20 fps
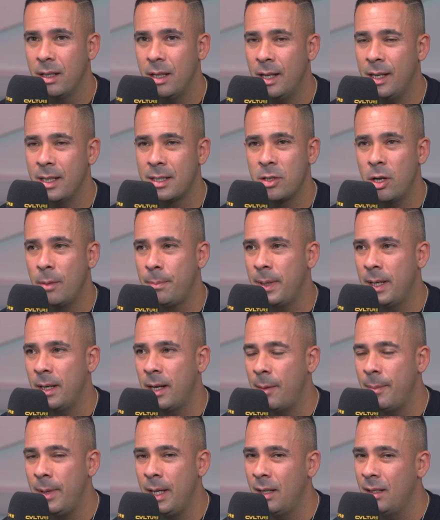And it's not been.
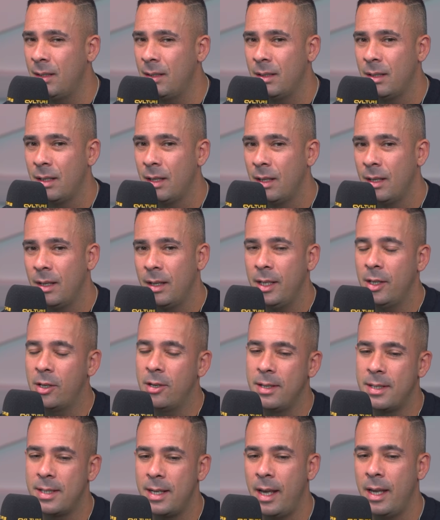I mean, you
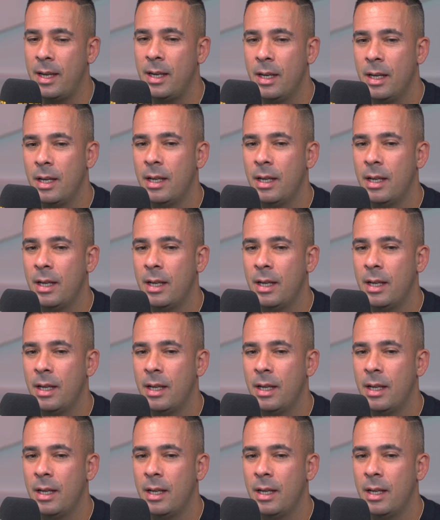could say,